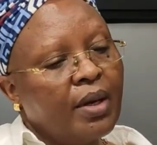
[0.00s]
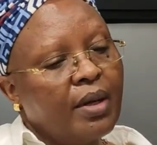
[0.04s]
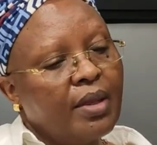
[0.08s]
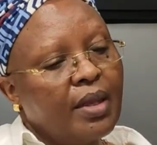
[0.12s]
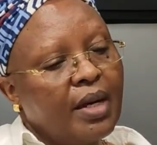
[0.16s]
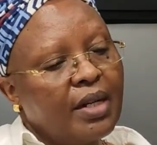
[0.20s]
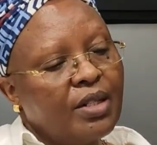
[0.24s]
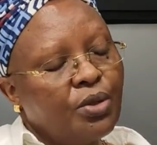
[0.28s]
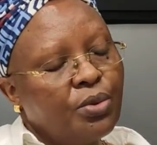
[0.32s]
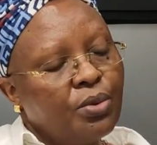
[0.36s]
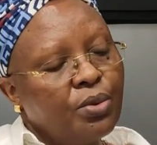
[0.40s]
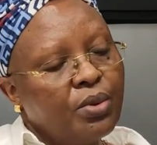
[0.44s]

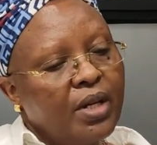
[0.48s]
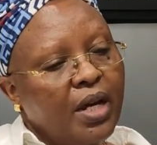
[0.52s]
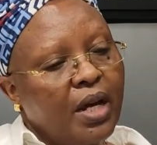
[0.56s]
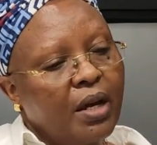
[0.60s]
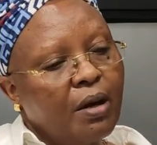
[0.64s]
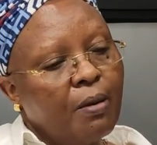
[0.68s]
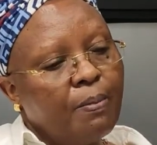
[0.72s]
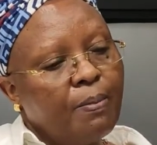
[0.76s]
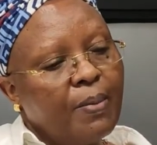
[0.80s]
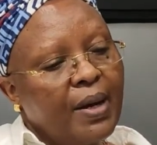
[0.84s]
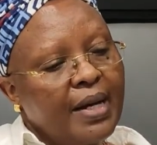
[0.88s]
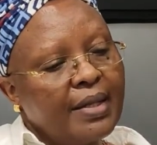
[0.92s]
that would
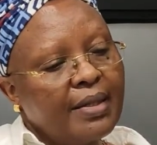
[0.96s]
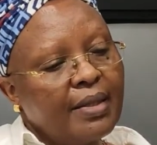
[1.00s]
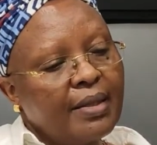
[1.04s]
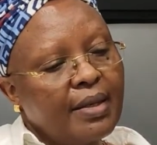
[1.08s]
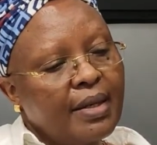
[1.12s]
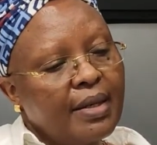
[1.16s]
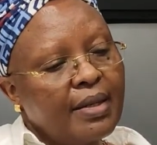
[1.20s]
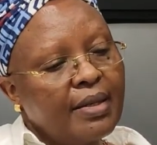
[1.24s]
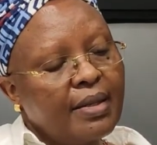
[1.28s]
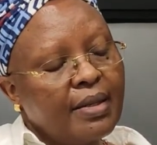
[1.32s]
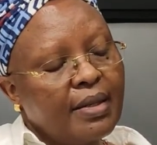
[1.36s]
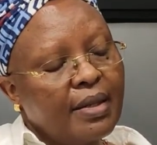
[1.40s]
help us
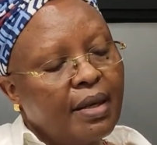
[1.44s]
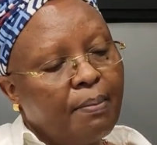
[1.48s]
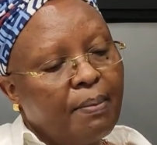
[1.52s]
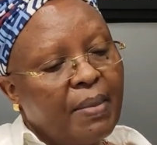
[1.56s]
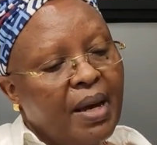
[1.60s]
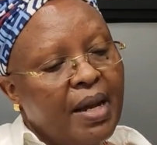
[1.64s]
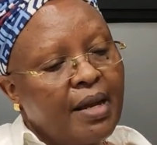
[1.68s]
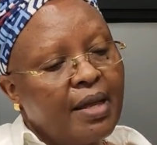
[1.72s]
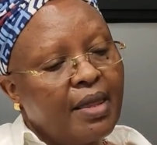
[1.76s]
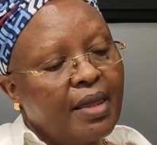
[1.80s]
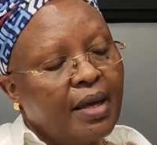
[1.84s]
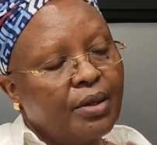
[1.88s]
raise the
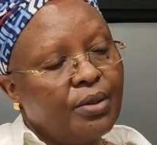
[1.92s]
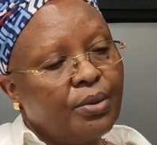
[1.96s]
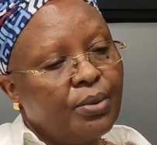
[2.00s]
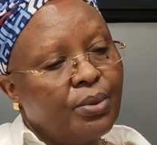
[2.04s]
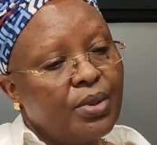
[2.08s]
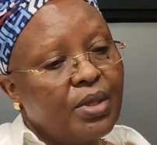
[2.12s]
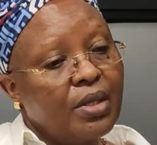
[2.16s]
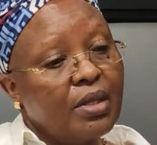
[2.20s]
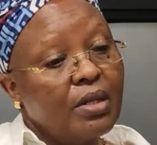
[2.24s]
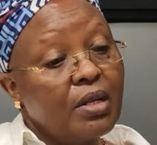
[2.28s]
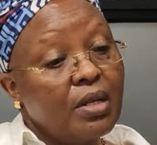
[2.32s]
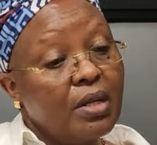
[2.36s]
money that
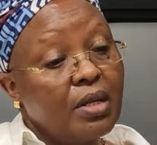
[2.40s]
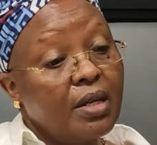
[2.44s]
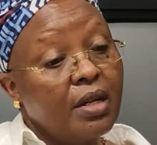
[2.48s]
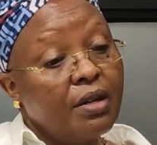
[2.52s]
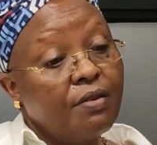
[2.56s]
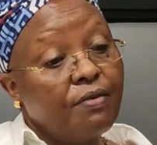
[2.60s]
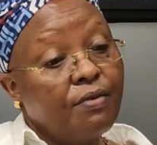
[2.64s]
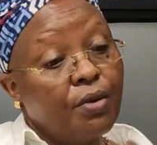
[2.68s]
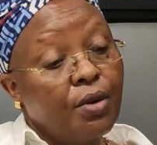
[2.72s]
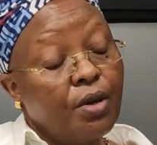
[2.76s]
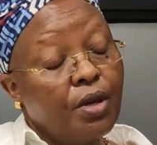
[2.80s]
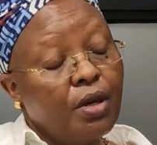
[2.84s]
was
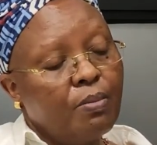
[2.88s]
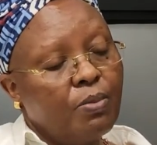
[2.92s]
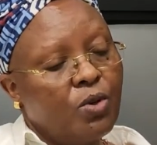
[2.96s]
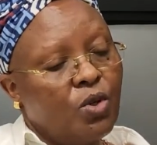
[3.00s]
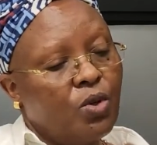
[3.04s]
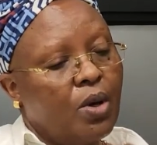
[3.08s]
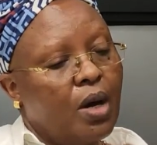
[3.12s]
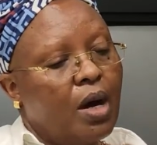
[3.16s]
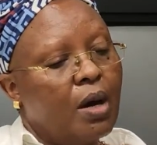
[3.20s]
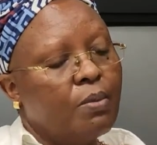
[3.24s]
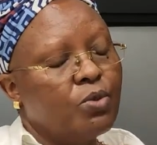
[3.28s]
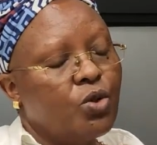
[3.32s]
needed for him
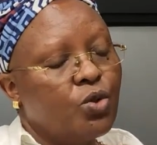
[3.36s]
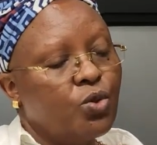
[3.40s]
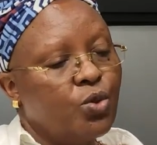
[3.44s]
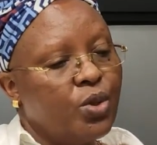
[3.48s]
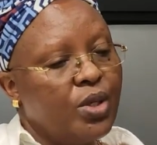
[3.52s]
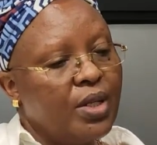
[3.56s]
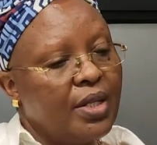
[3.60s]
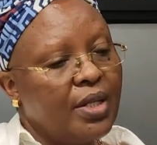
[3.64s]
to come to